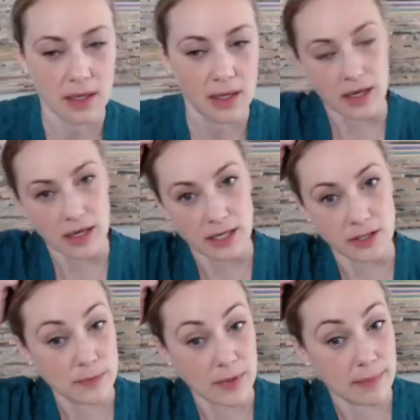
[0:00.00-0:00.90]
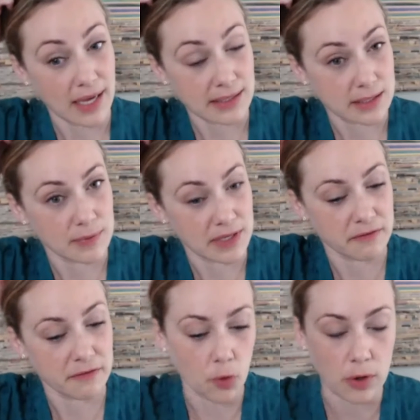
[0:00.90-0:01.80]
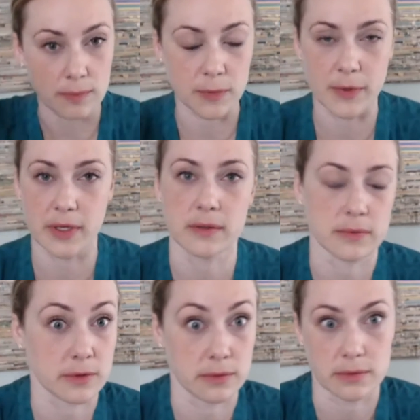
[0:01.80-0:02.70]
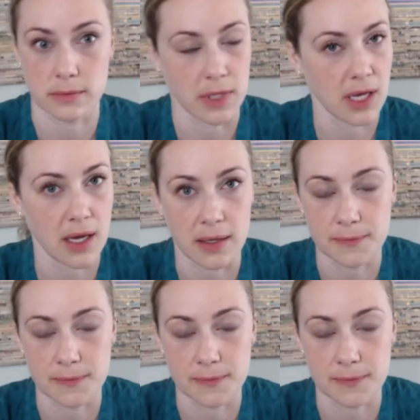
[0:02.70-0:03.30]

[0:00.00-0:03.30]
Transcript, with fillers: and I do my best to be informed, but yeah,